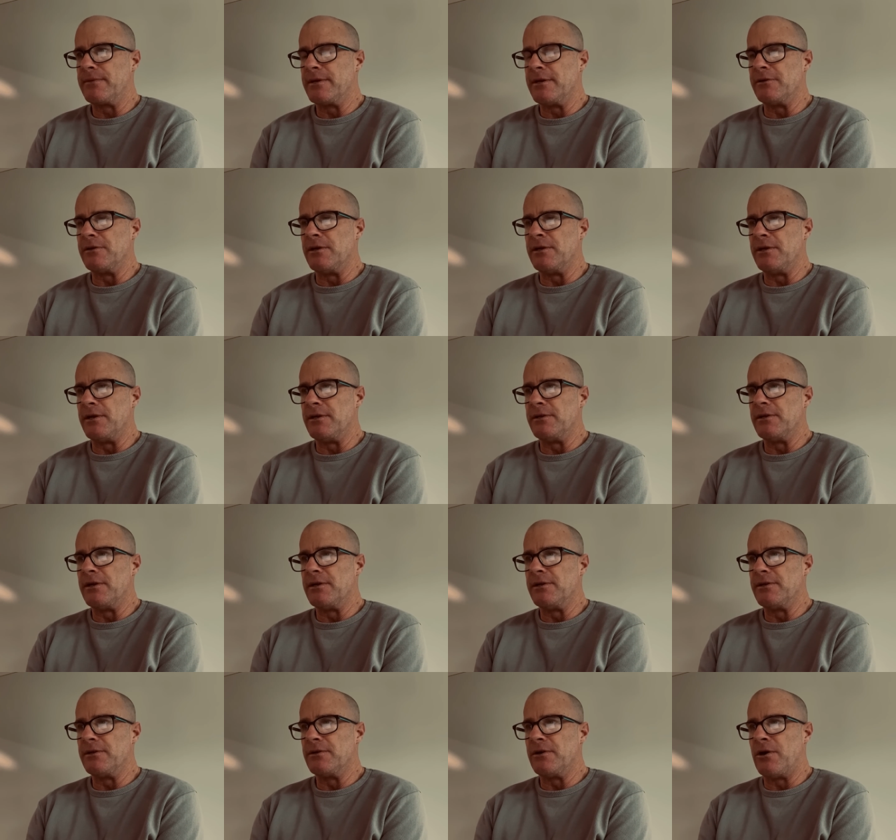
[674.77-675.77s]

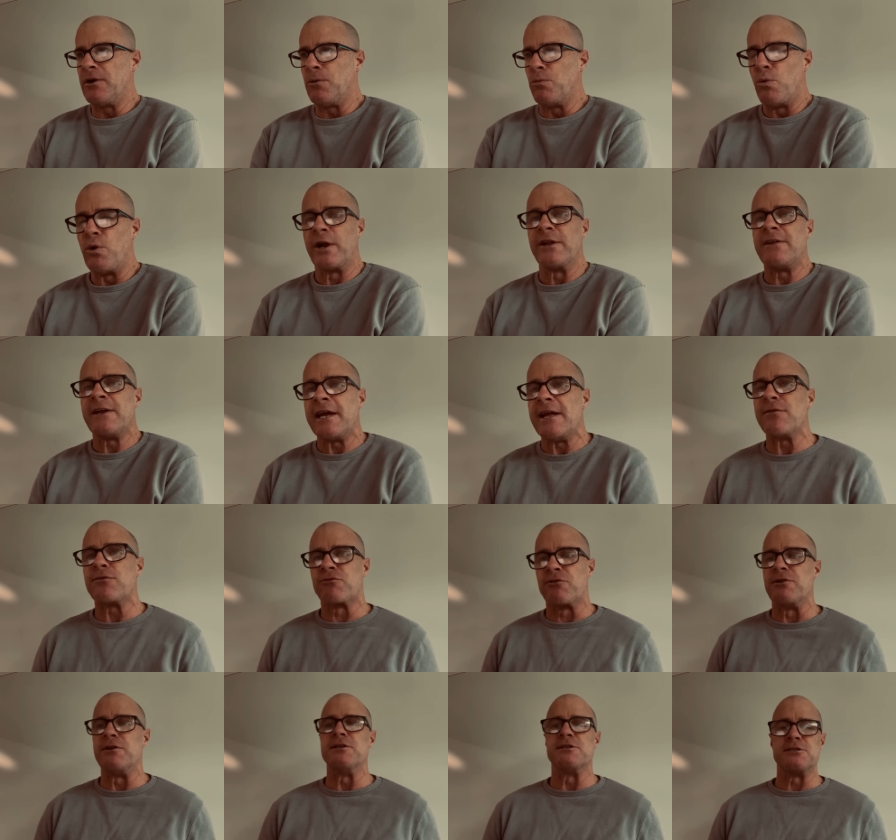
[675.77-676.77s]
I wanted to get
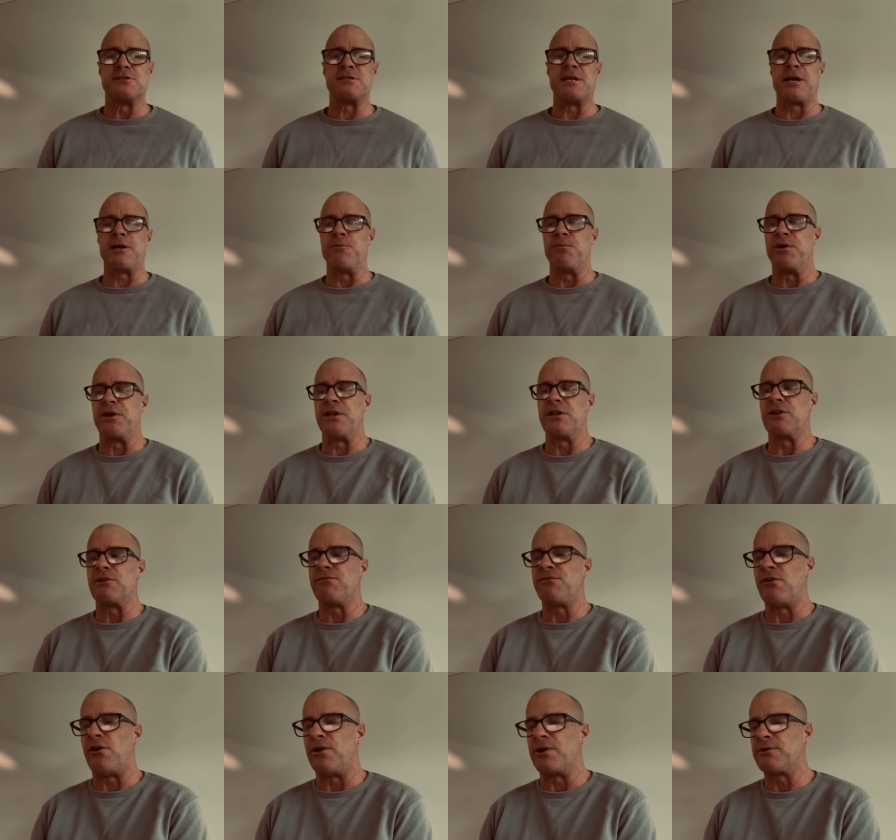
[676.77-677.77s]
through to the second week of the
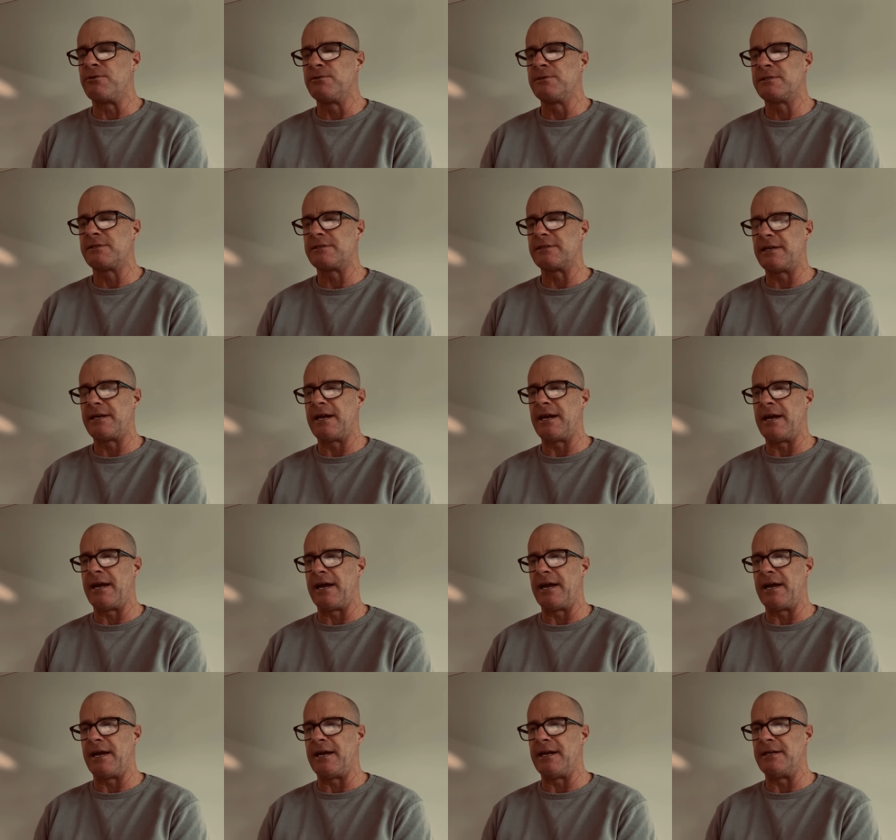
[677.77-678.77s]
finals,
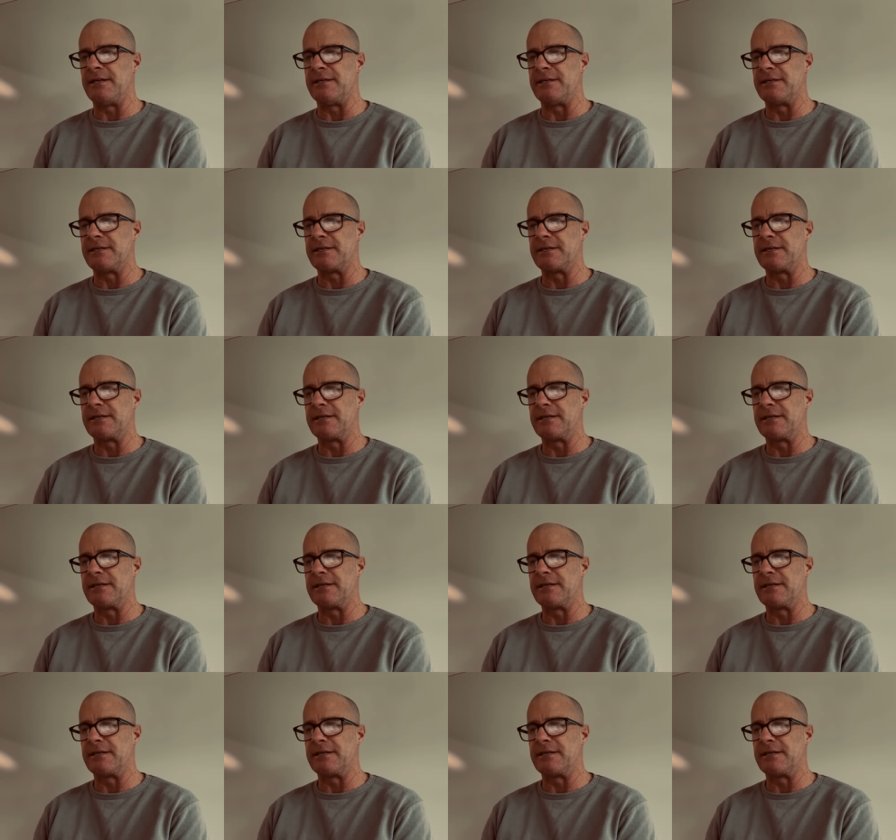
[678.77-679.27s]
and